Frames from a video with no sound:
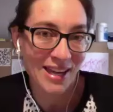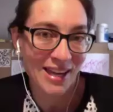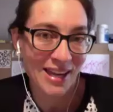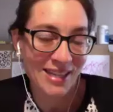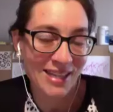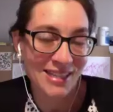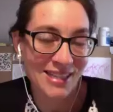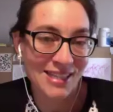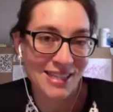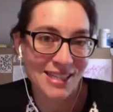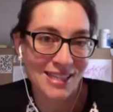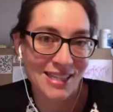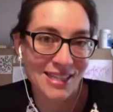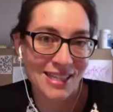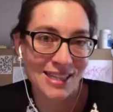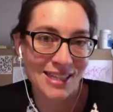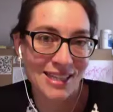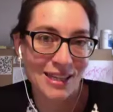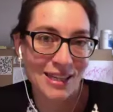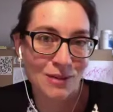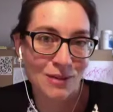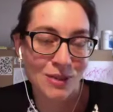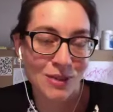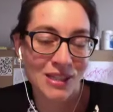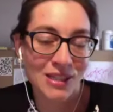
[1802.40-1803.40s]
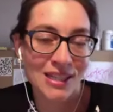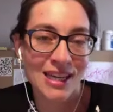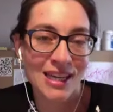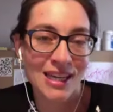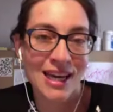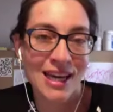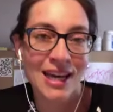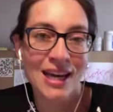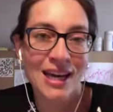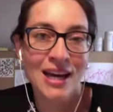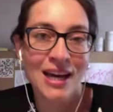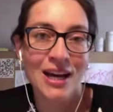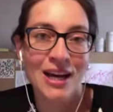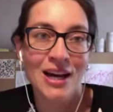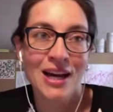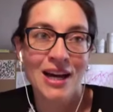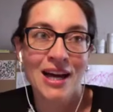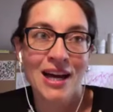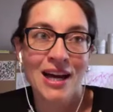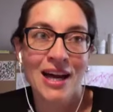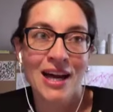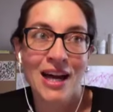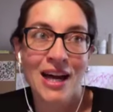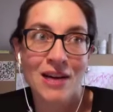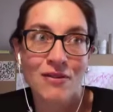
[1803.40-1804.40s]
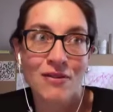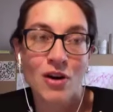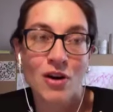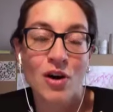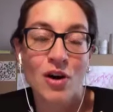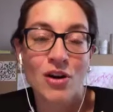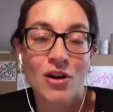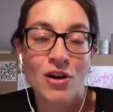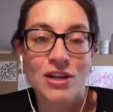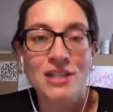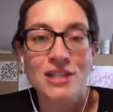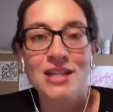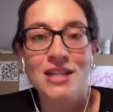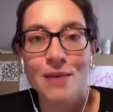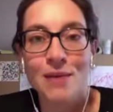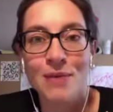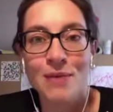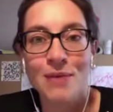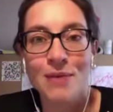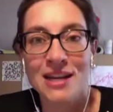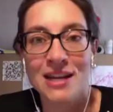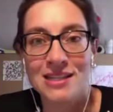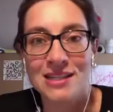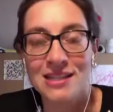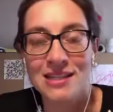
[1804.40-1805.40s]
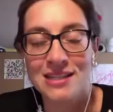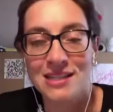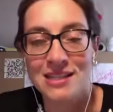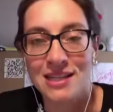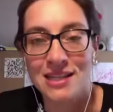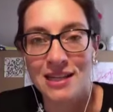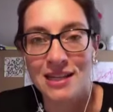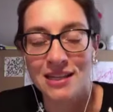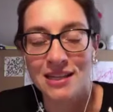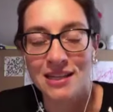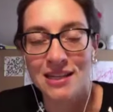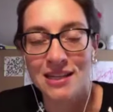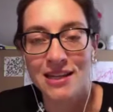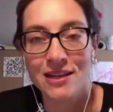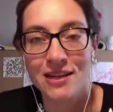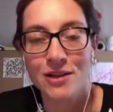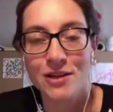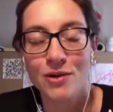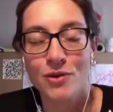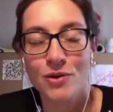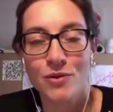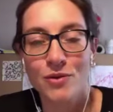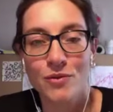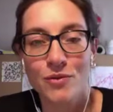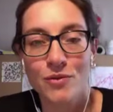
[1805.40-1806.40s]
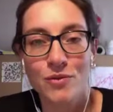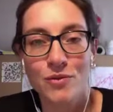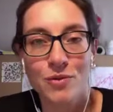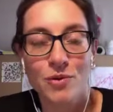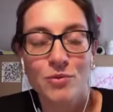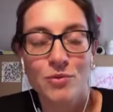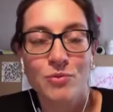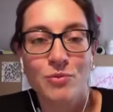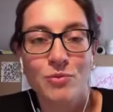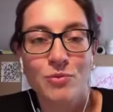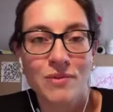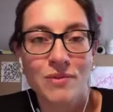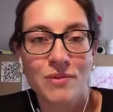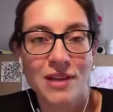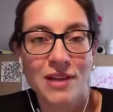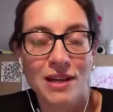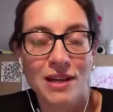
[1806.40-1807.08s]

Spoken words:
access and that we have a hard time accessing through